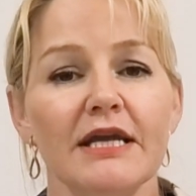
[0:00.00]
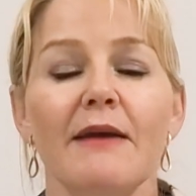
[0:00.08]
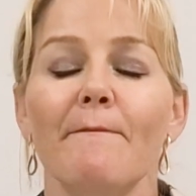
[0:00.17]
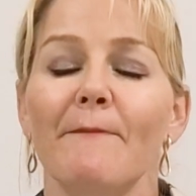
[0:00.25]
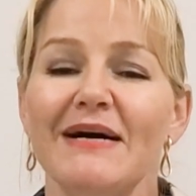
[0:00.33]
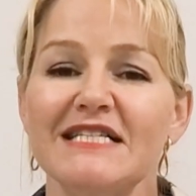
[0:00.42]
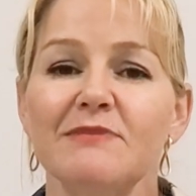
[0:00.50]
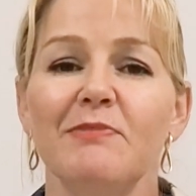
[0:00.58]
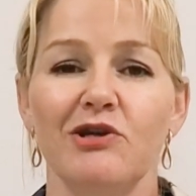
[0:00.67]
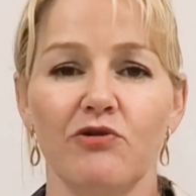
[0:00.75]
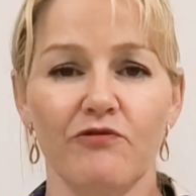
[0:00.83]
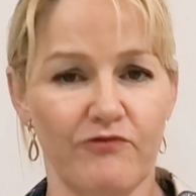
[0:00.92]
It must be
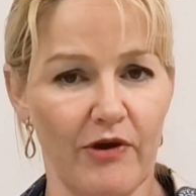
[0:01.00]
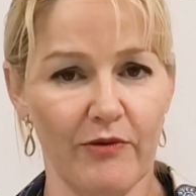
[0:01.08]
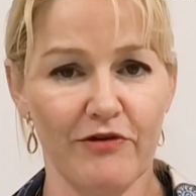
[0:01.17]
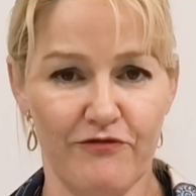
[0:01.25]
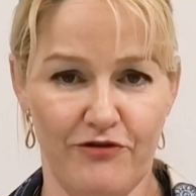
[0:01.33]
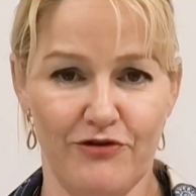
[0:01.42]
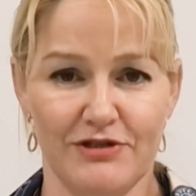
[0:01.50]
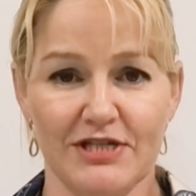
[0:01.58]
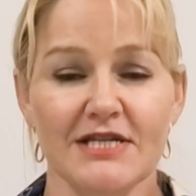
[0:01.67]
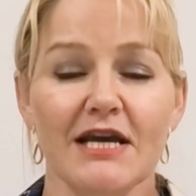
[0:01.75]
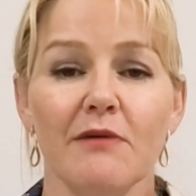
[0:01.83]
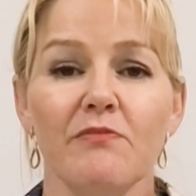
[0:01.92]
your very first
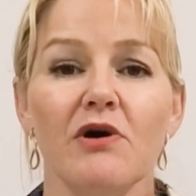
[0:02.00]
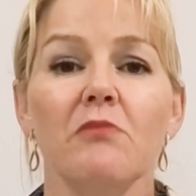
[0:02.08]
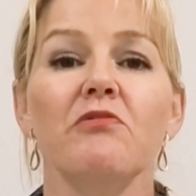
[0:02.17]
step